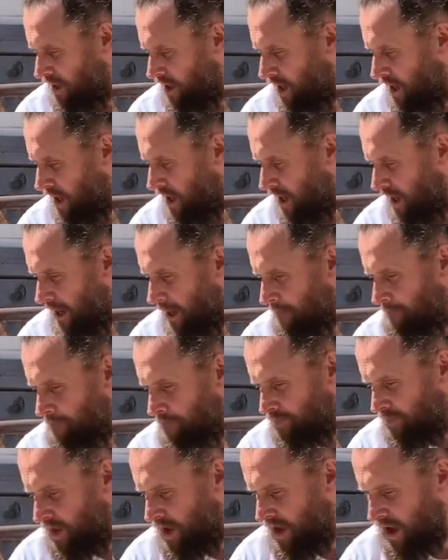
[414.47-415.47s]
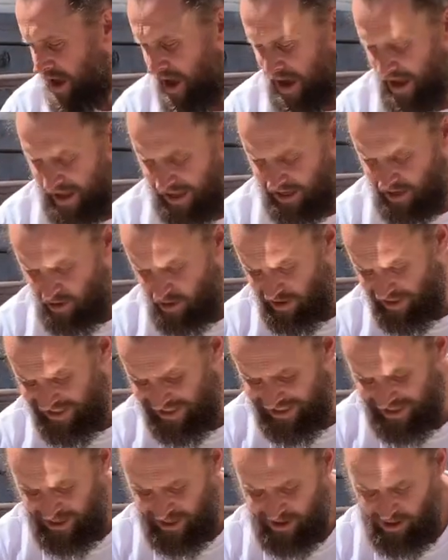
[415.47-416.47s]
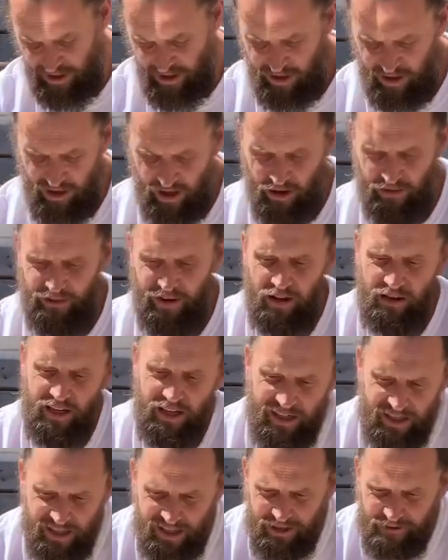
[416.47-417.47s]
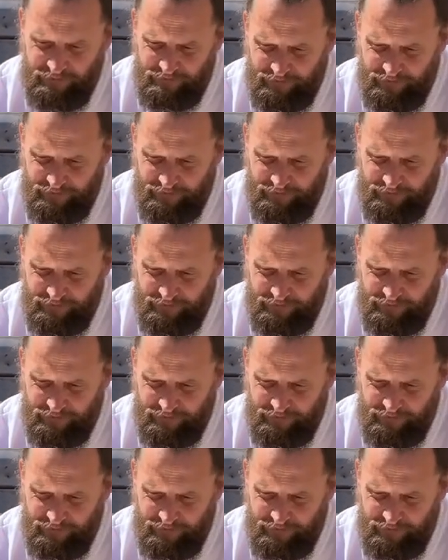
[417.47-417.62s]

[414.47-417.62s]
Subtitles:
And lastly, I found this